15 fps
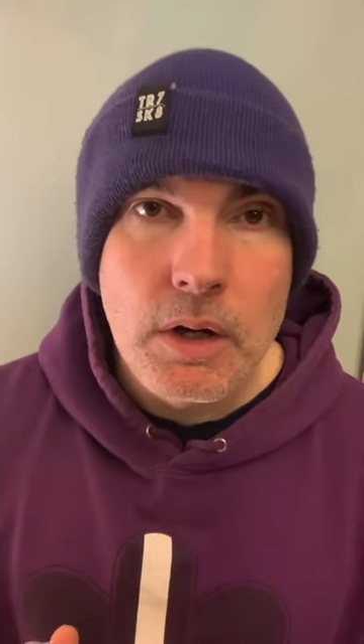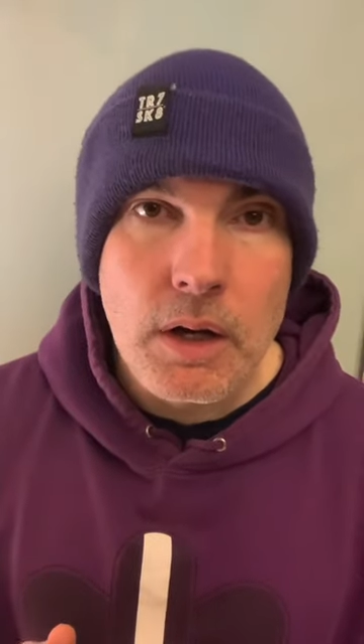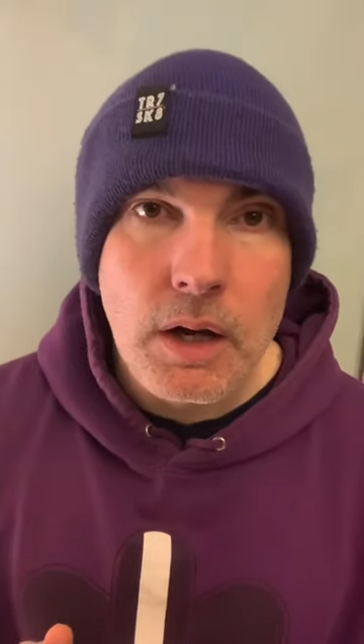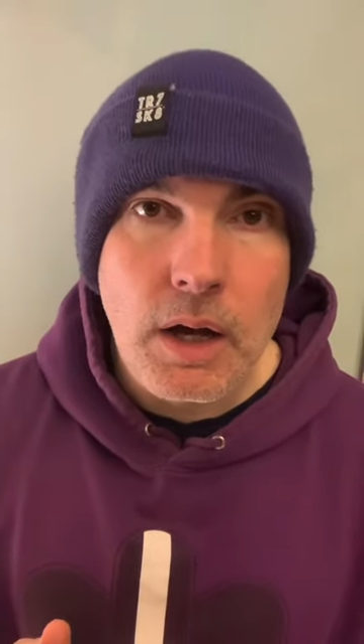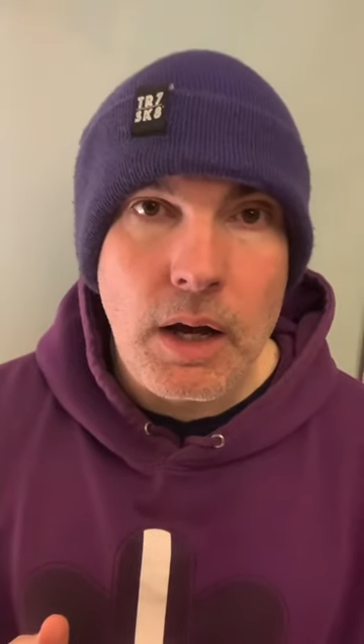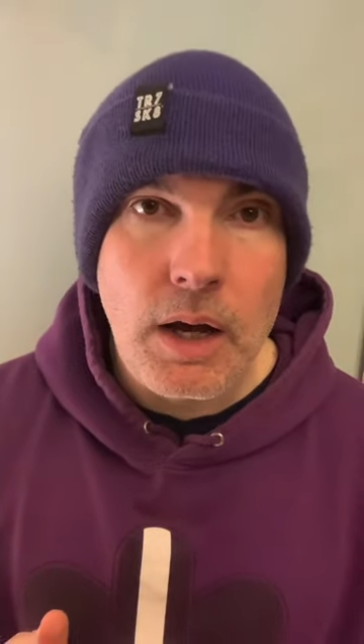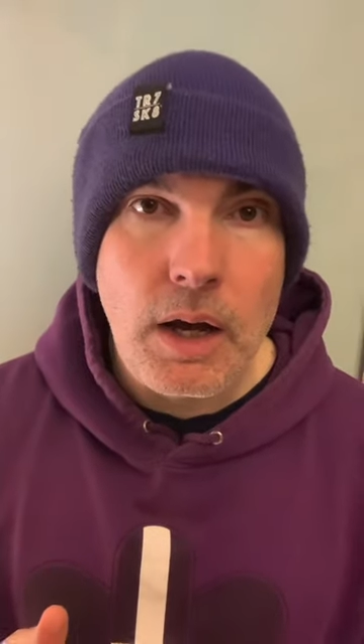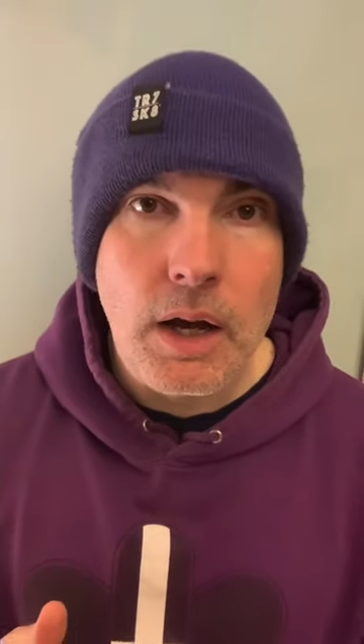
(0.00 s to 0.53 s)

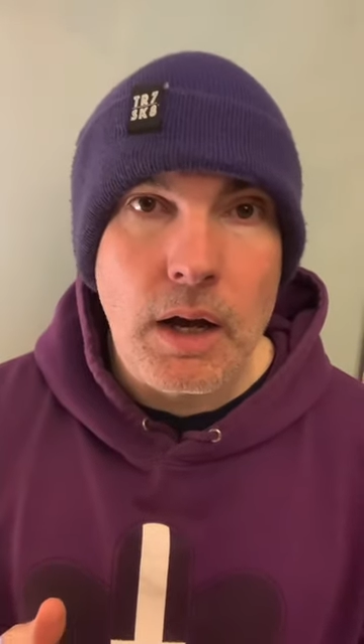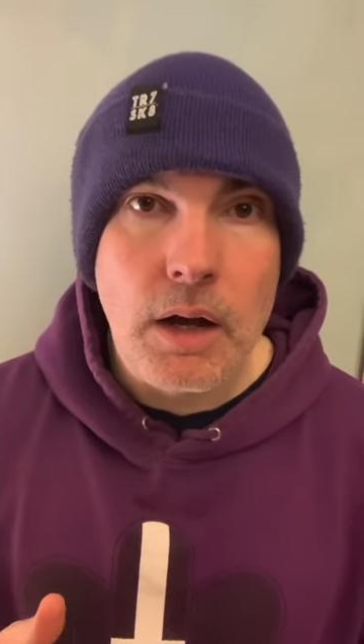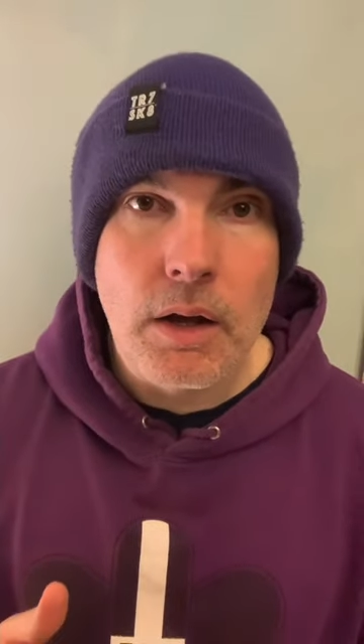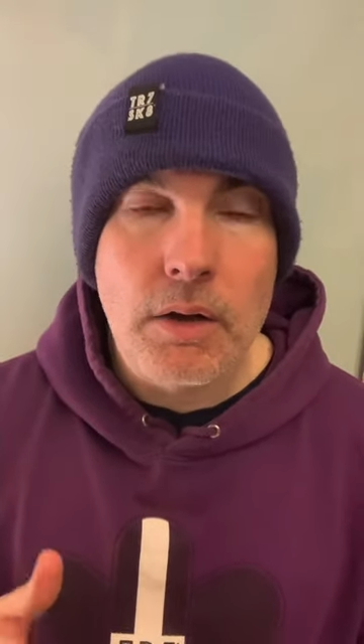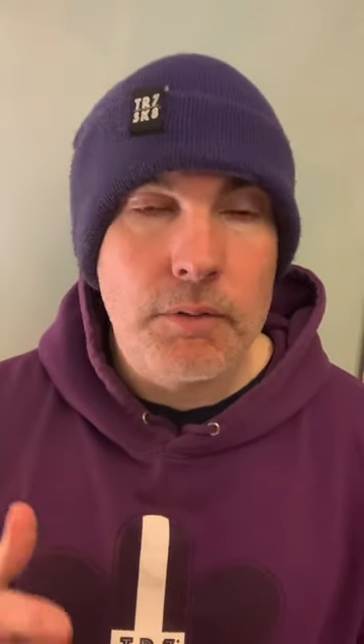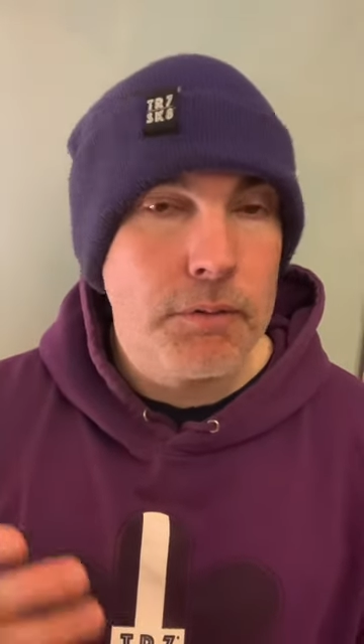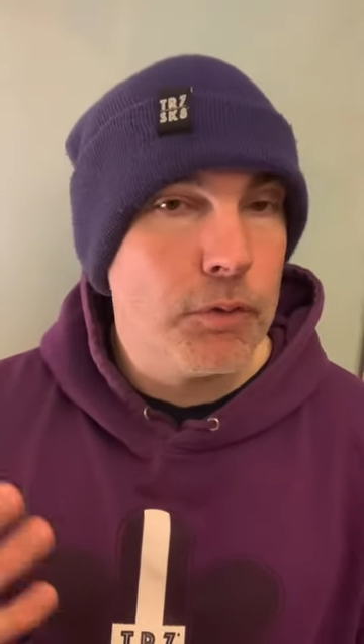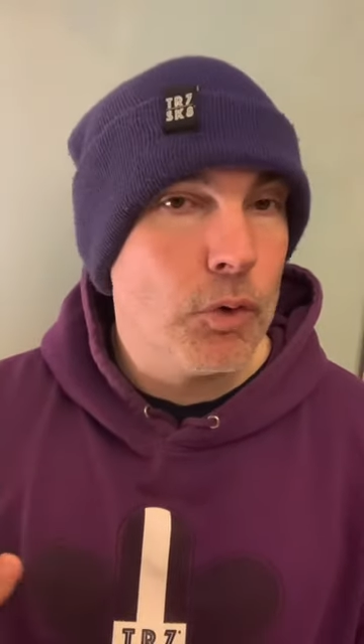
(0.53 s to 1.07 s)

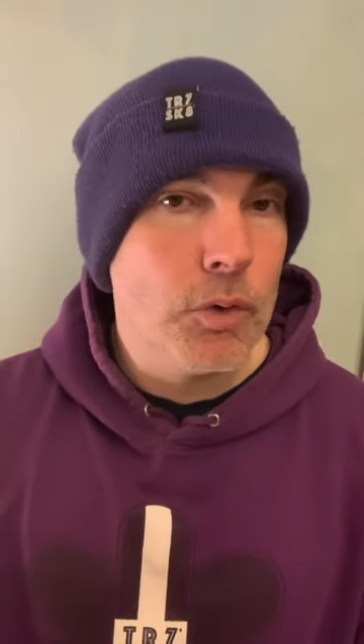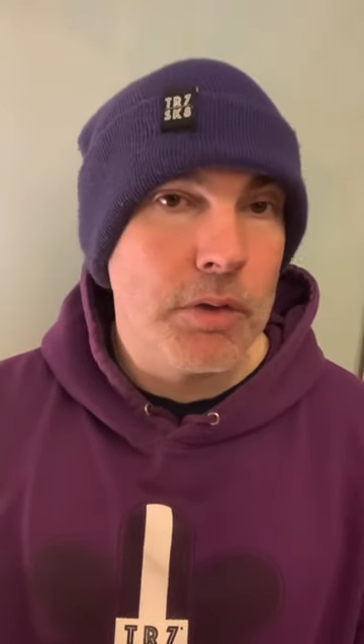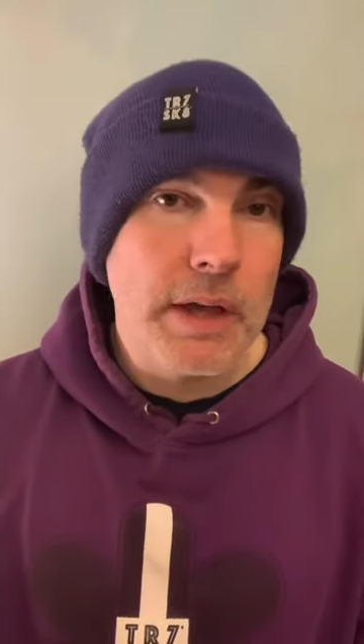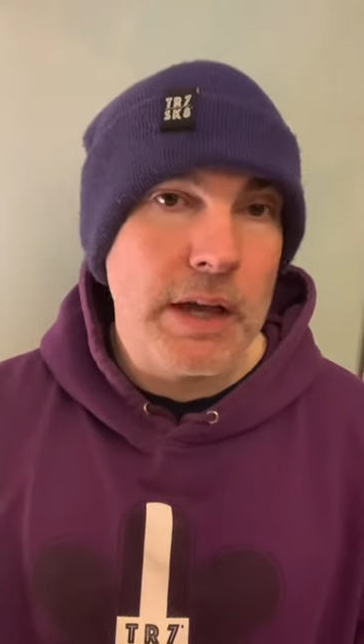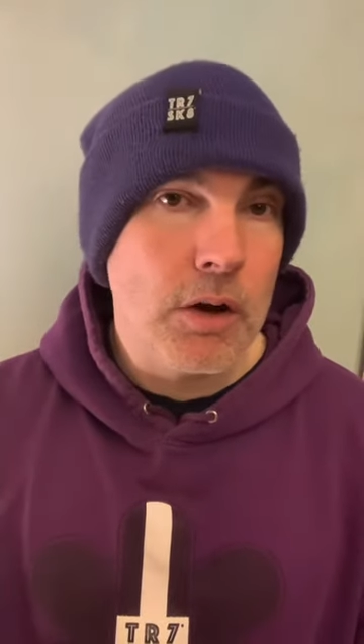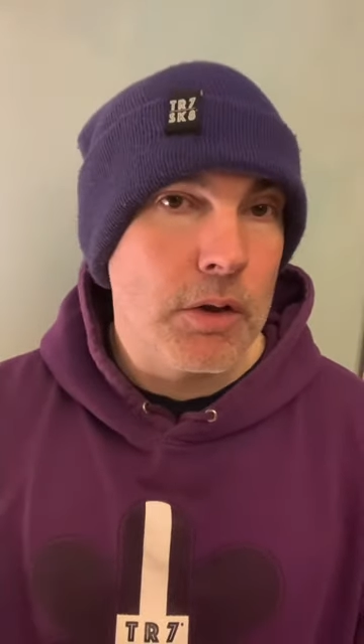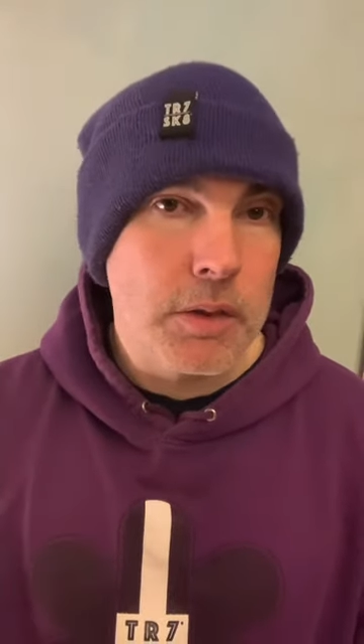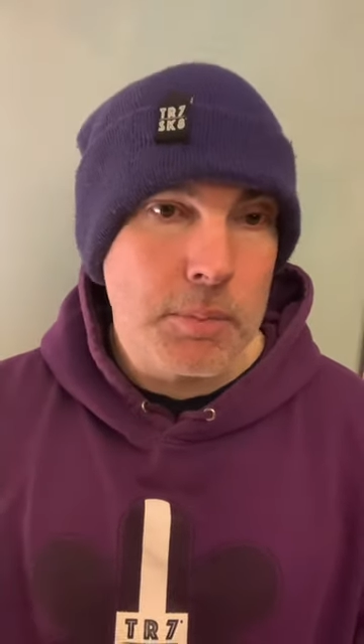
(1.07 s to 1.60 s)
for
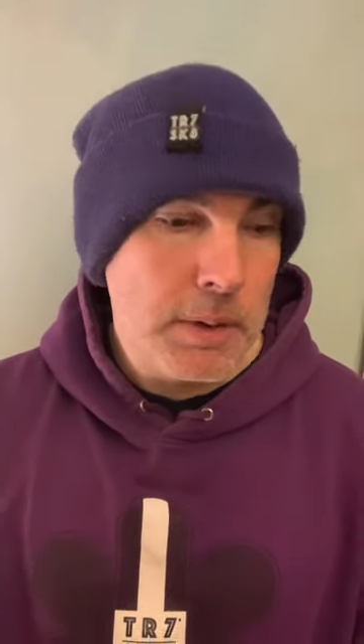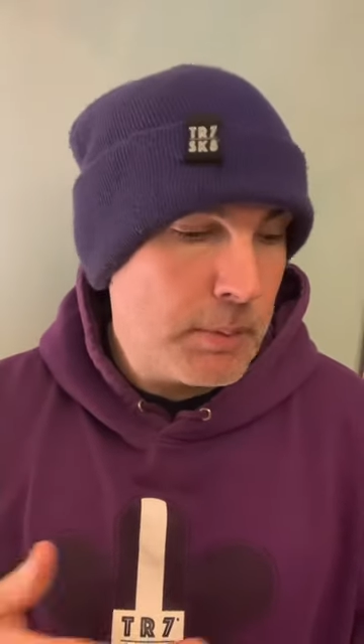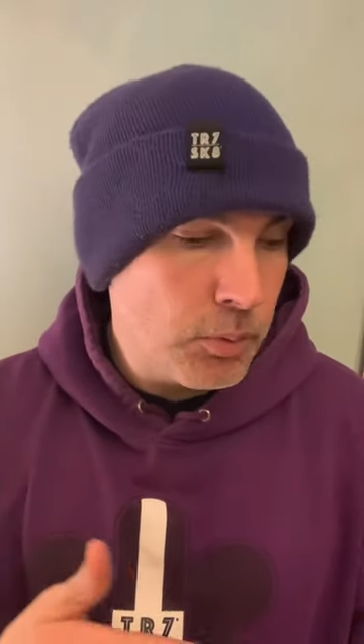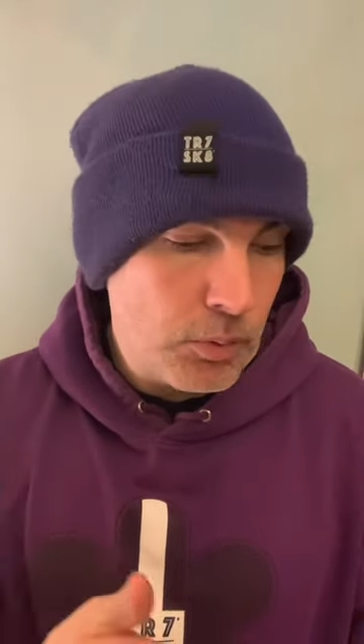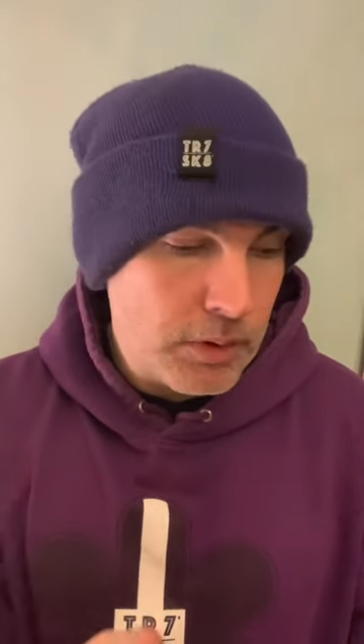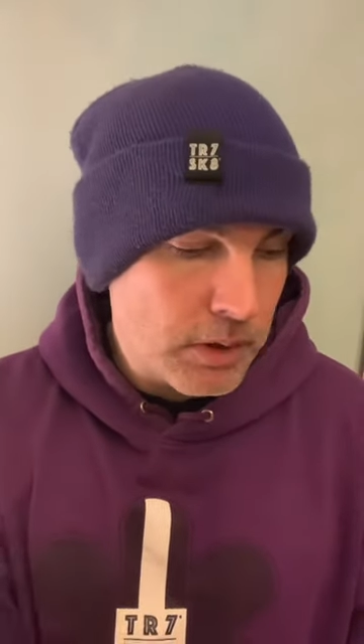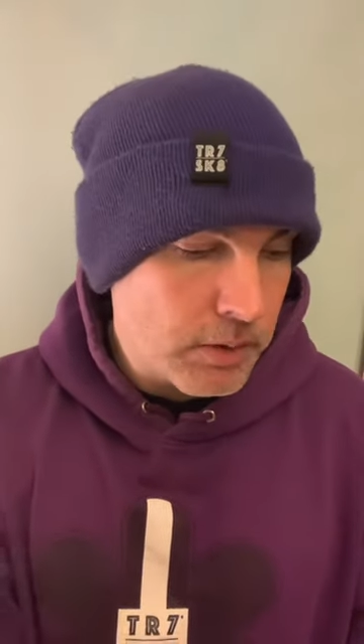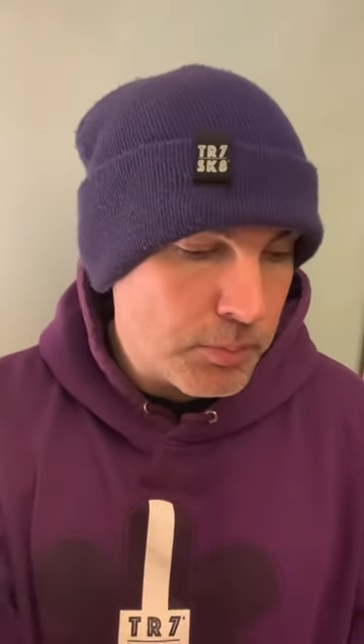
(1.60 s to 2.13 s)
they are the
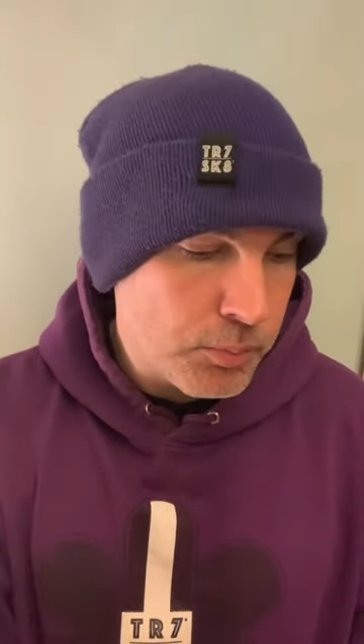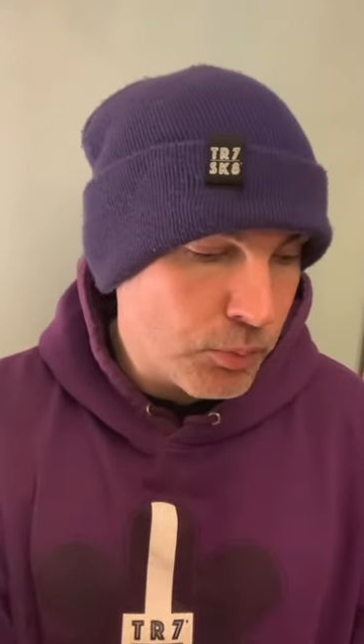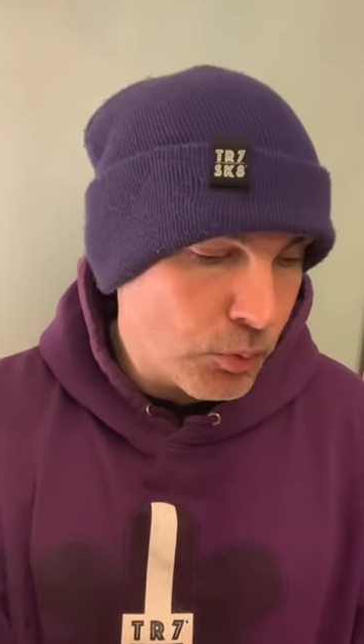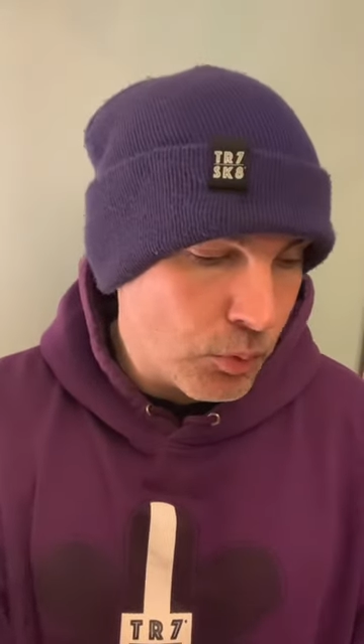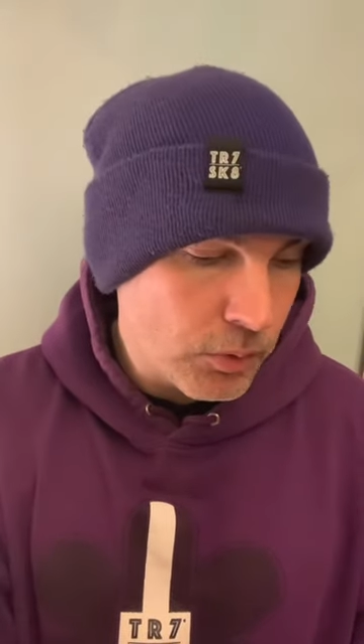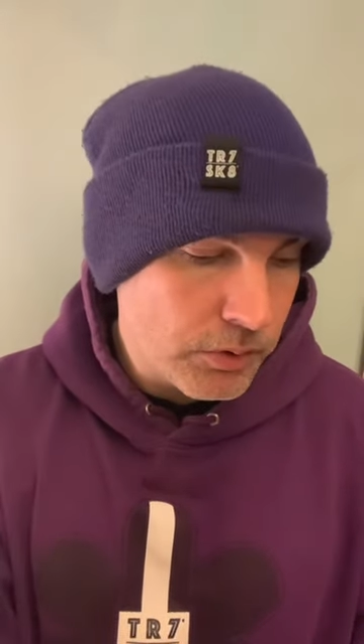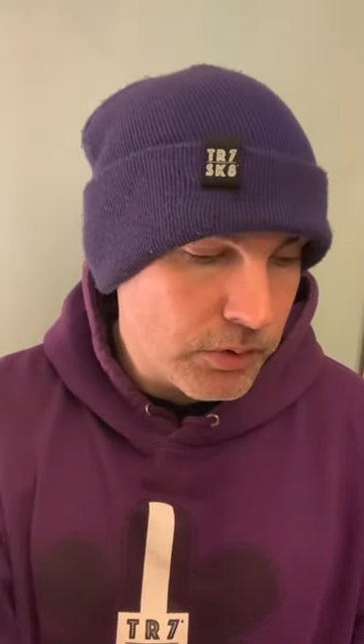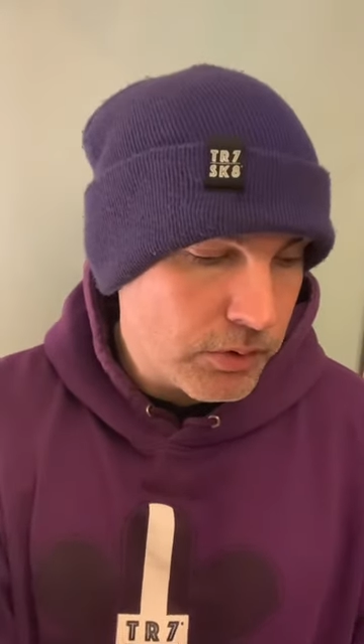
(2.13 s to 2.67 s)
people that
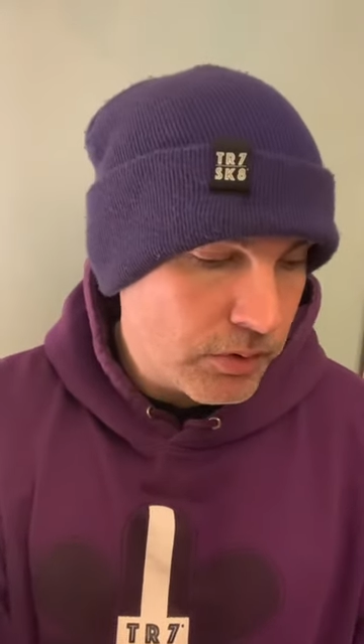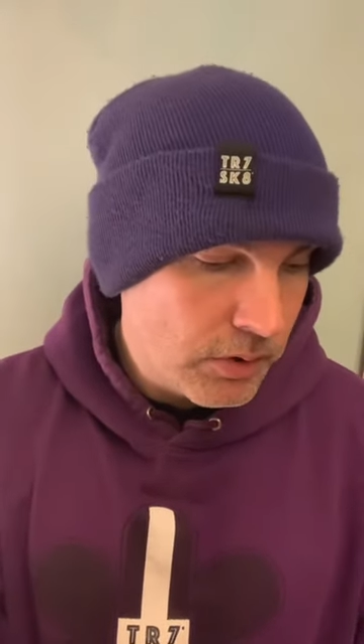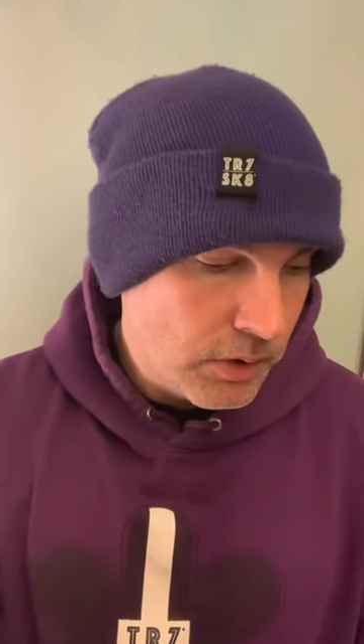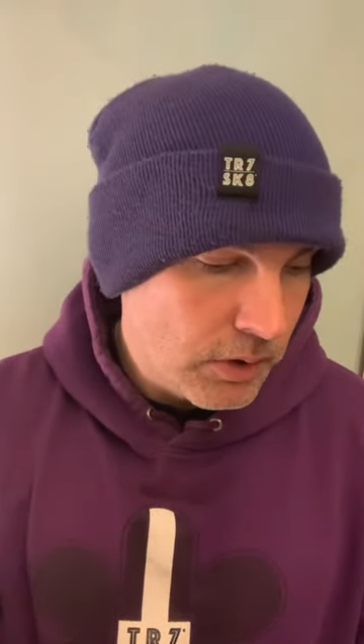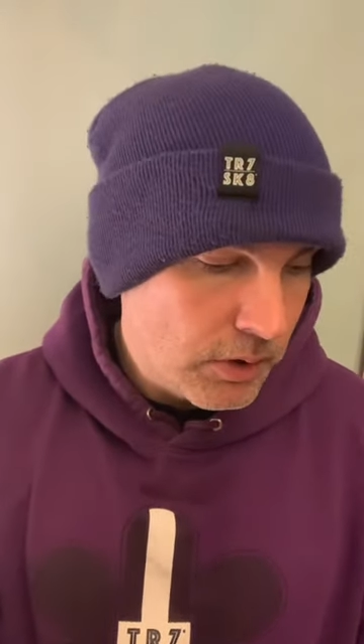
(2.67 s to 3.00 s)
brought